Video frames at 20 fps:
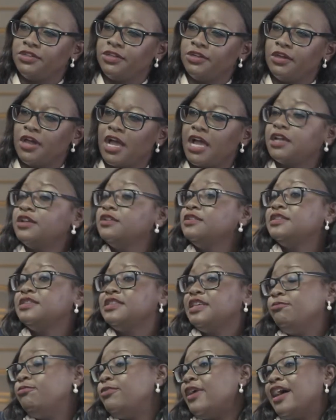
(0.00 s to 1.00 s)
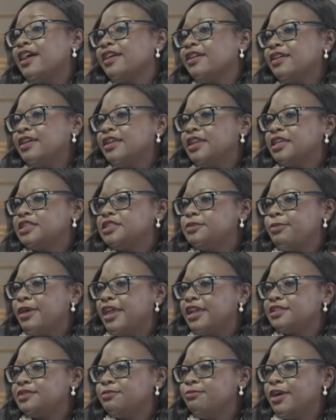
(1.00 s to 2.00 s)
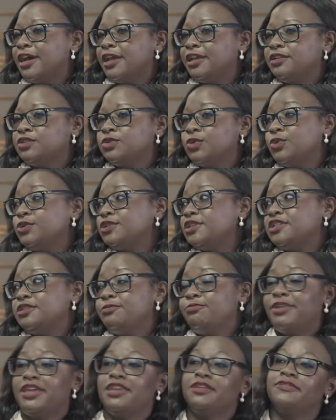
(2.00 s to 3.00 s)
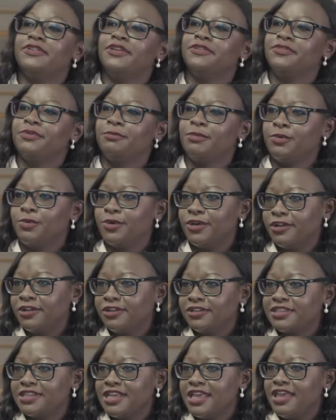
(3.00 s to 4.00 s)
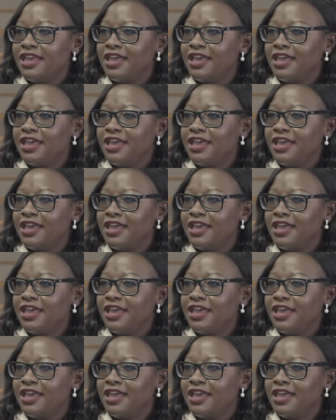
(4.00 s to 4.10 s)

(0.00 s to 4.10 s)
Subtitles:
You know, I couldn't sit back and expect my daughter to benefit from a world